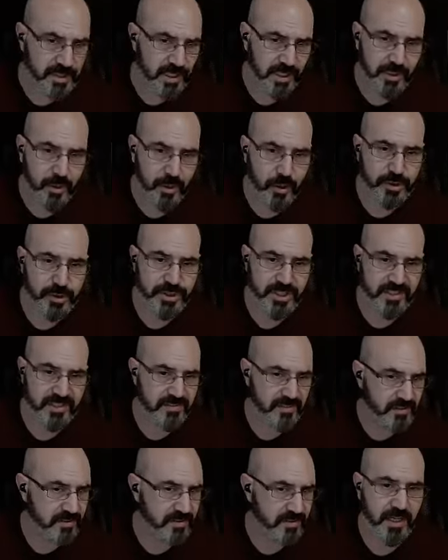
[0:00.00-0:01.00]
technology
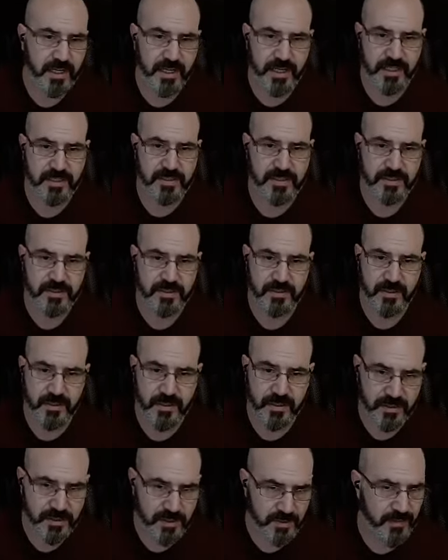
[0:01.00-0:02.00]
is designed,
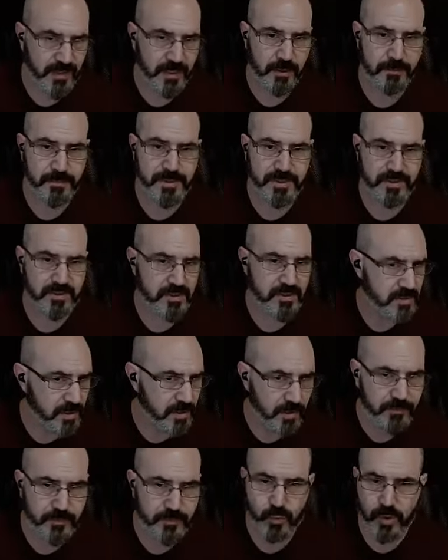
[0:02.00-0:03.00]
developed,
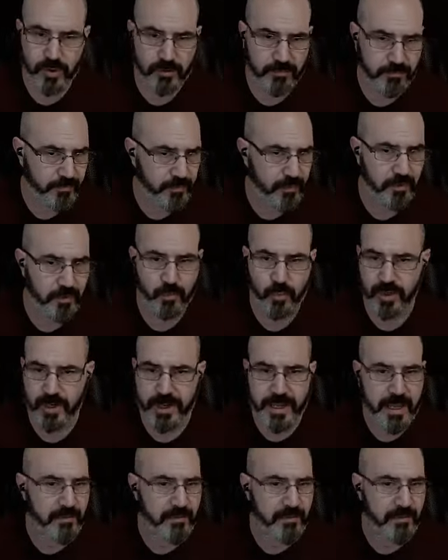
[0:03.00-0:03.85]
software, firmware.